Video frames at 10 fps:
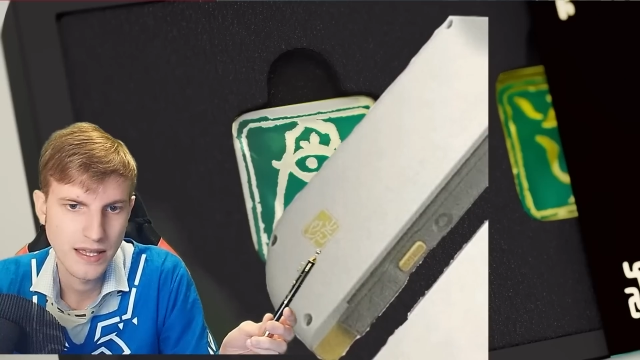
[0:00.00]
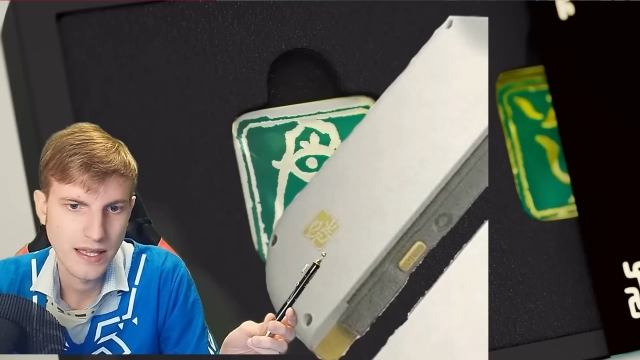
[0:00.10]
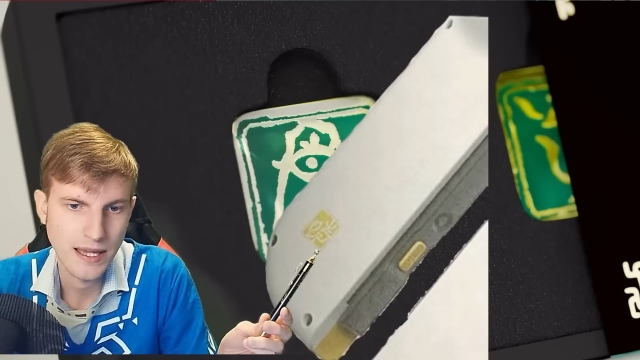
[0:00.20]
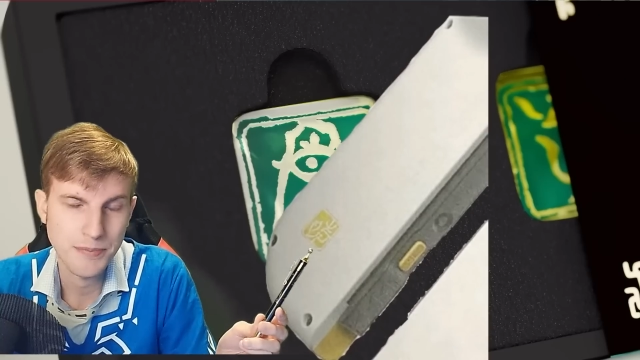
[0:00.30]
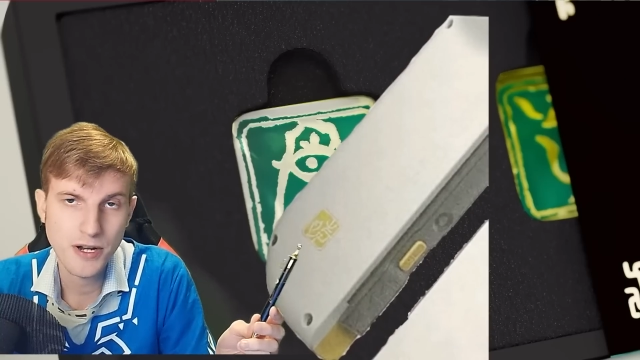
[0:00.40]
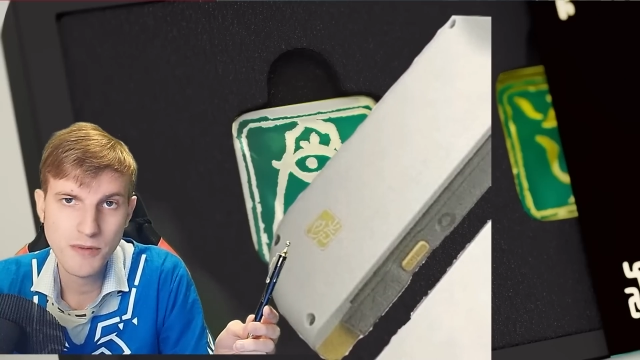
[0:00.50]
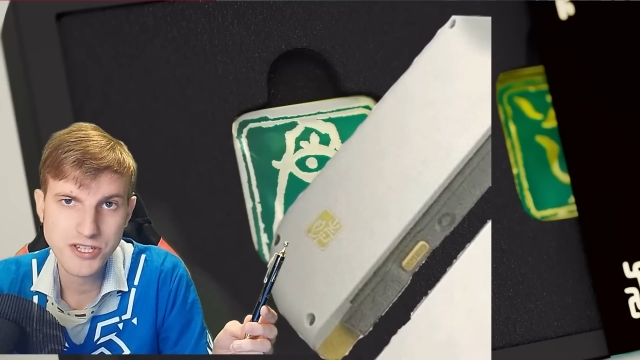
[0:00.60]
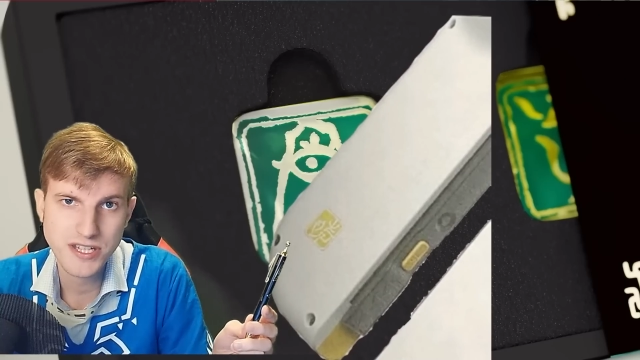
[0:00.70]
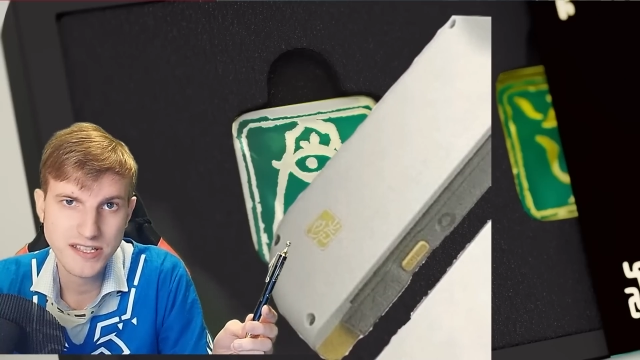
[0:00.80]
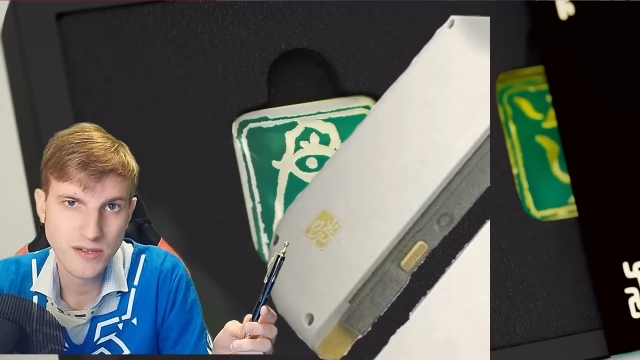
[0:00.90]
It pretty much
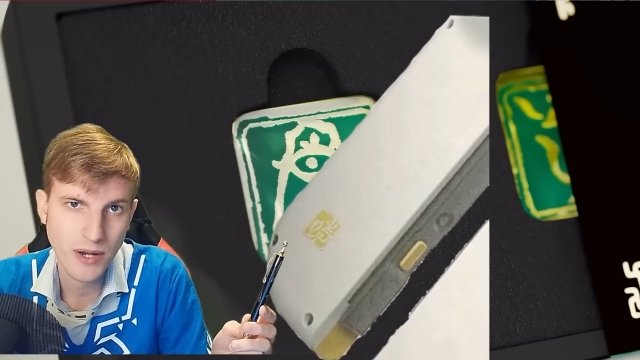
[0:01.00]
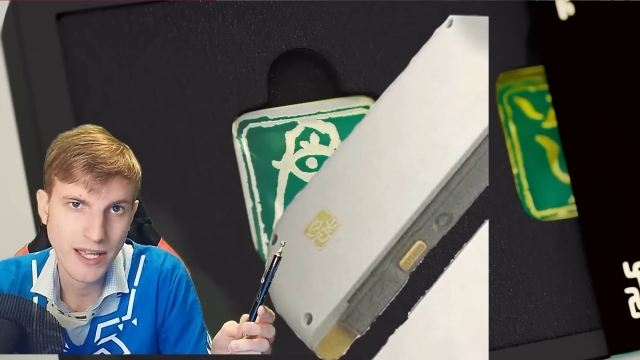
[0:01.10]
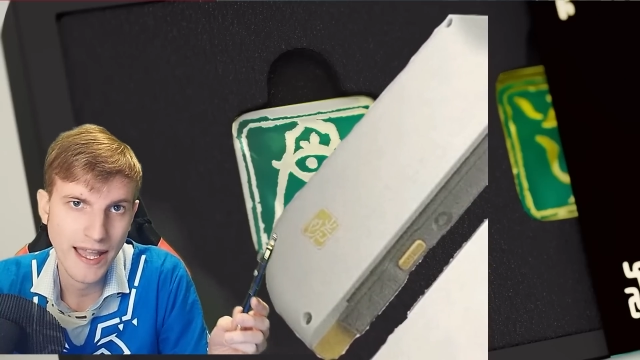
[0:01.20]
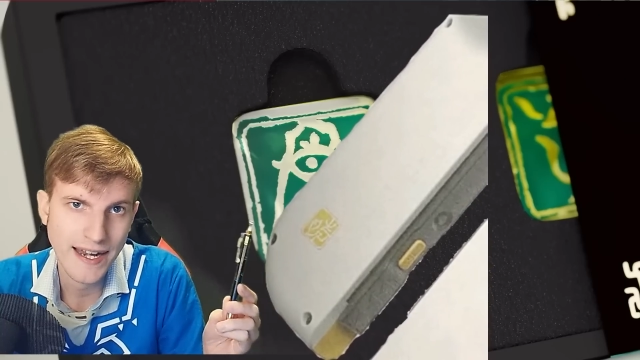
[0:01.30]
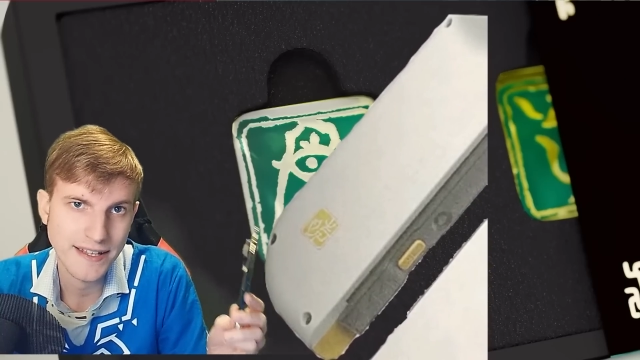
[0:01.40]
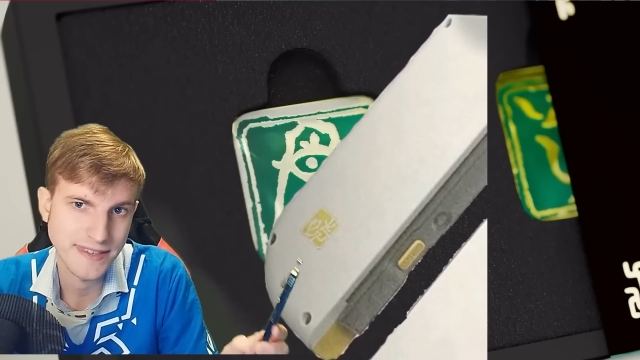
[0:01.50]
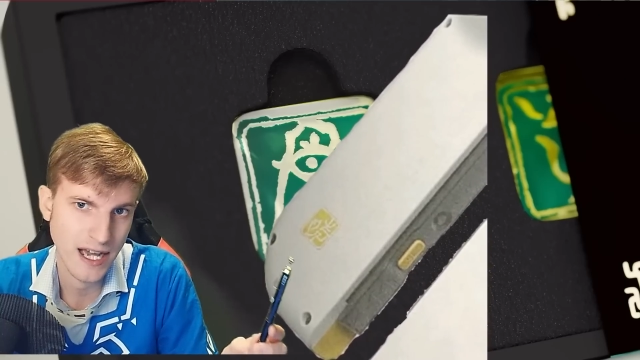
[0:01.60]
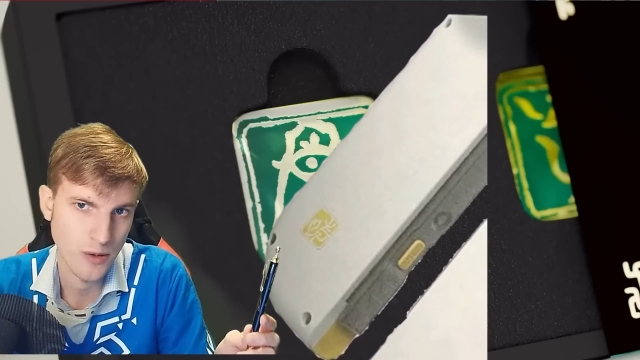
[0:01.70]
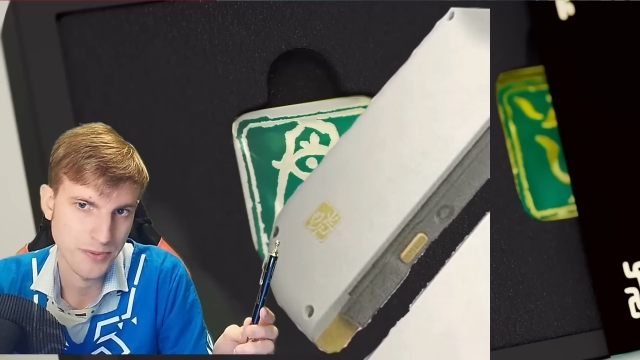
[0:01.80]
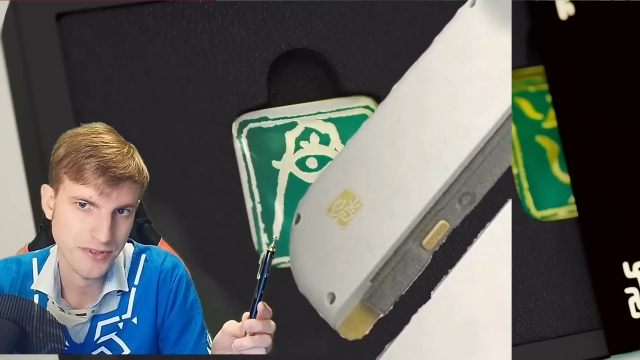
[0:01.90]
takes away any
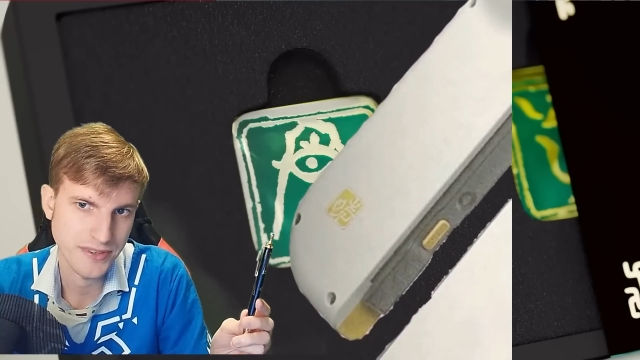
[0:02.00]
doubt